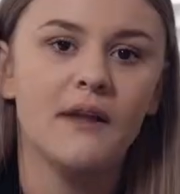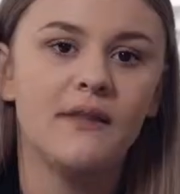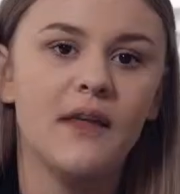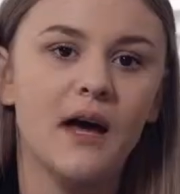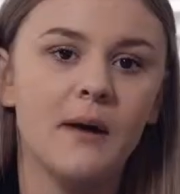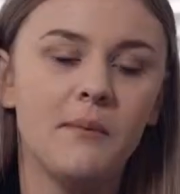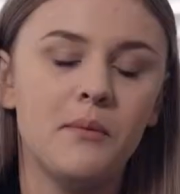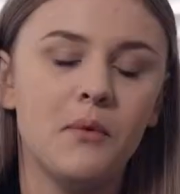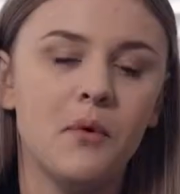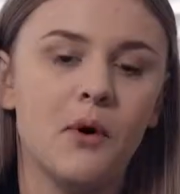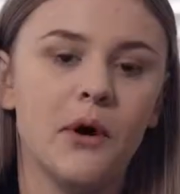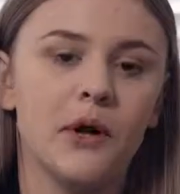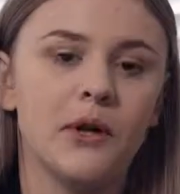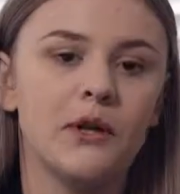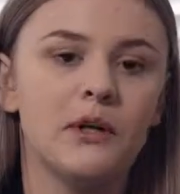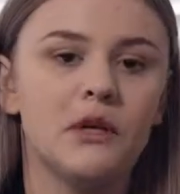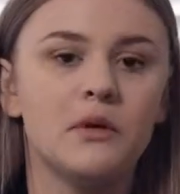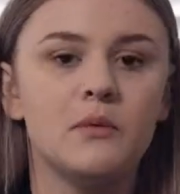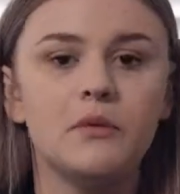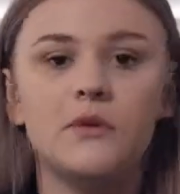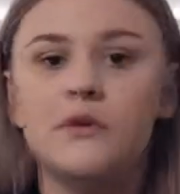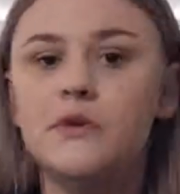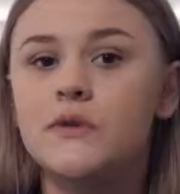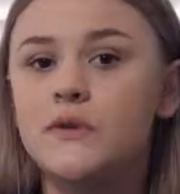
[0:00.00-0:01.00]
At that point,
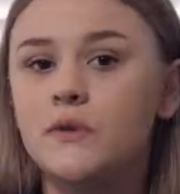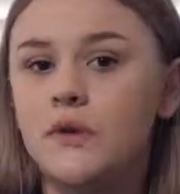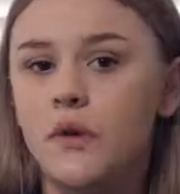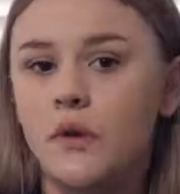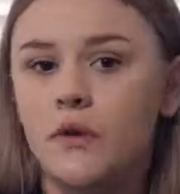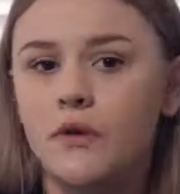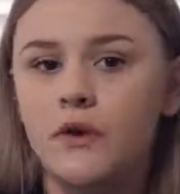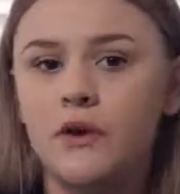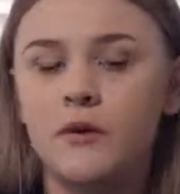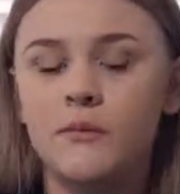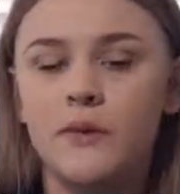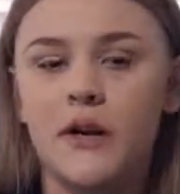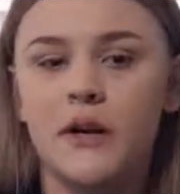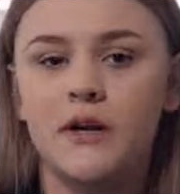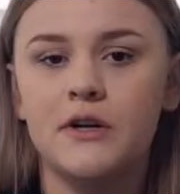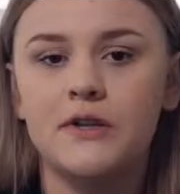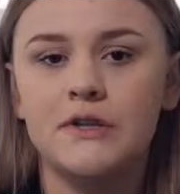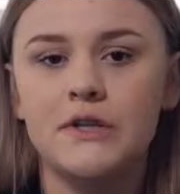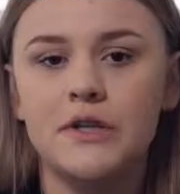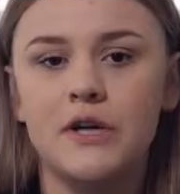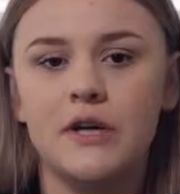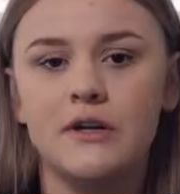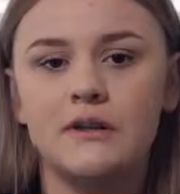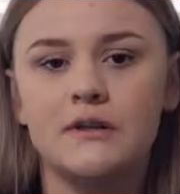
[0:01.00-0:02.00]
you would just go to your
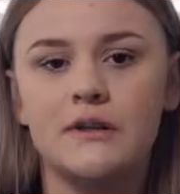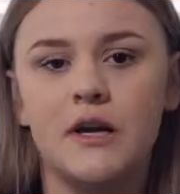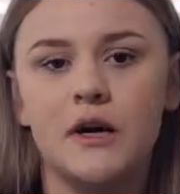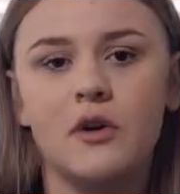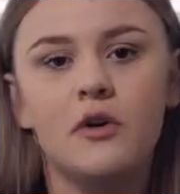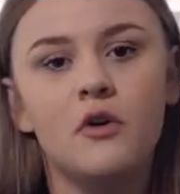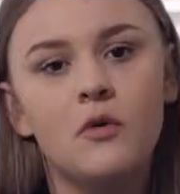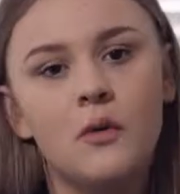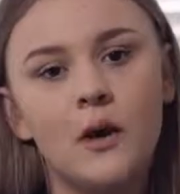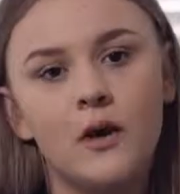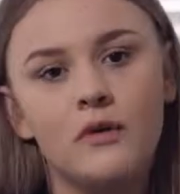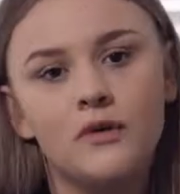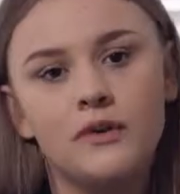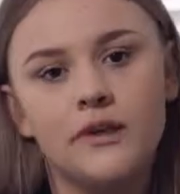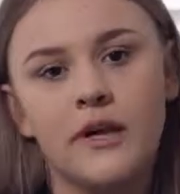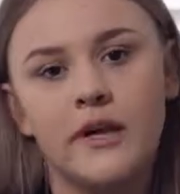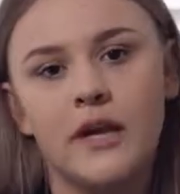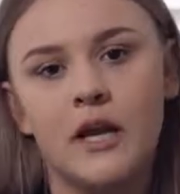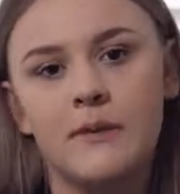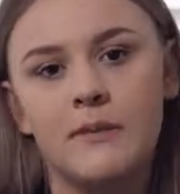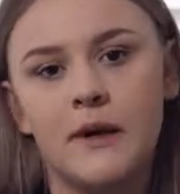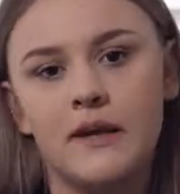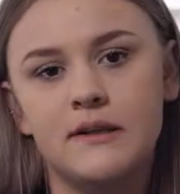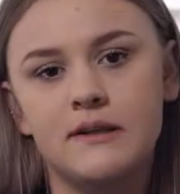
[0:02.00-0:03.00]
manager and say, "Who else
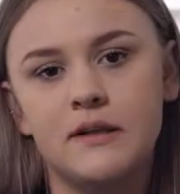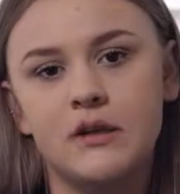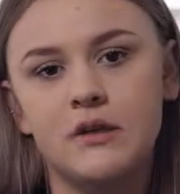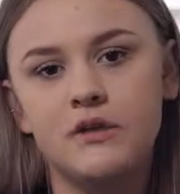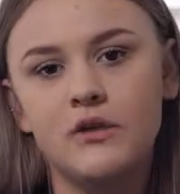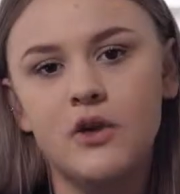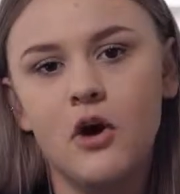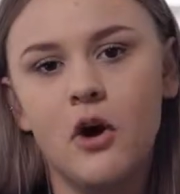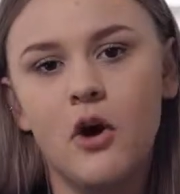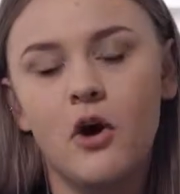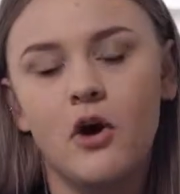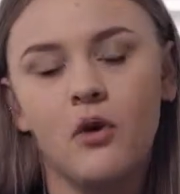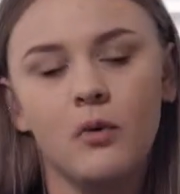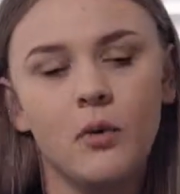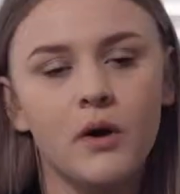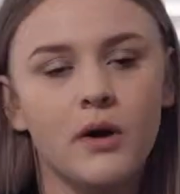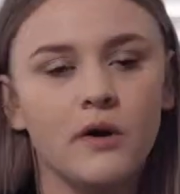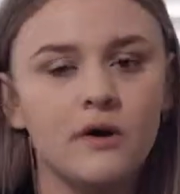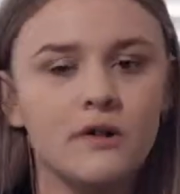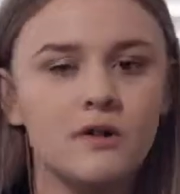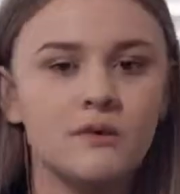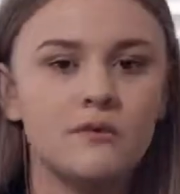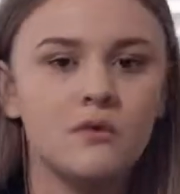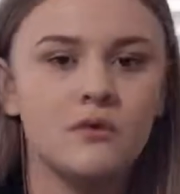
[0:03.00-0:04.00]
can I message? Or
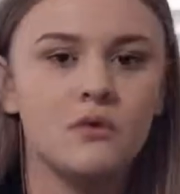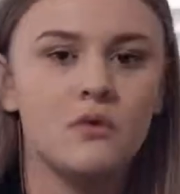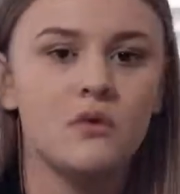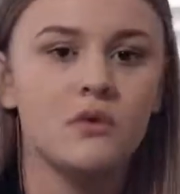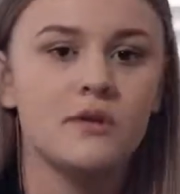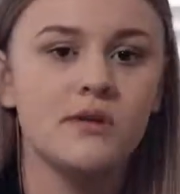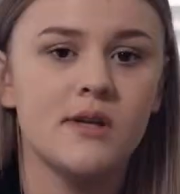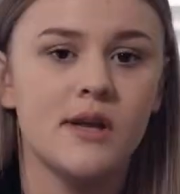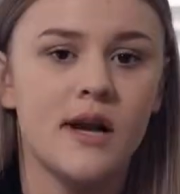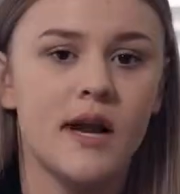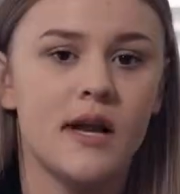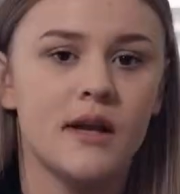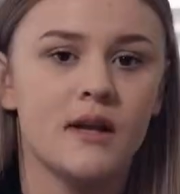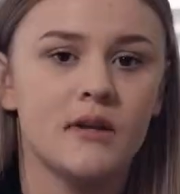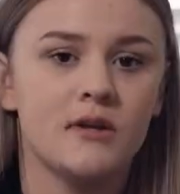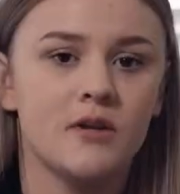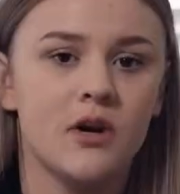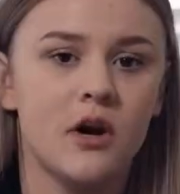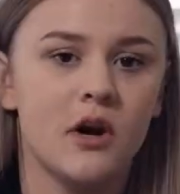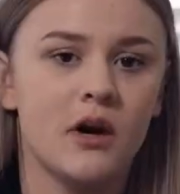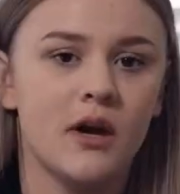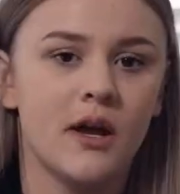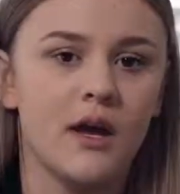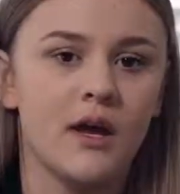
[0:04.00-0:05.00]
what are some schools that I can
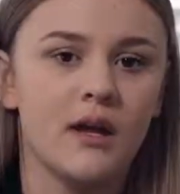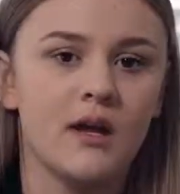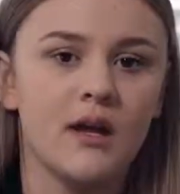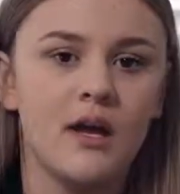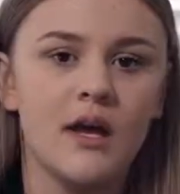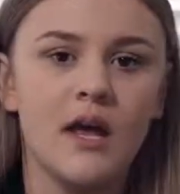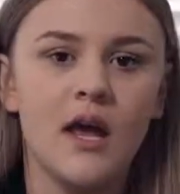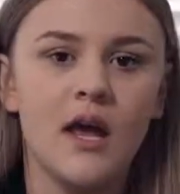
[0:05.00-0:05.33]
target?"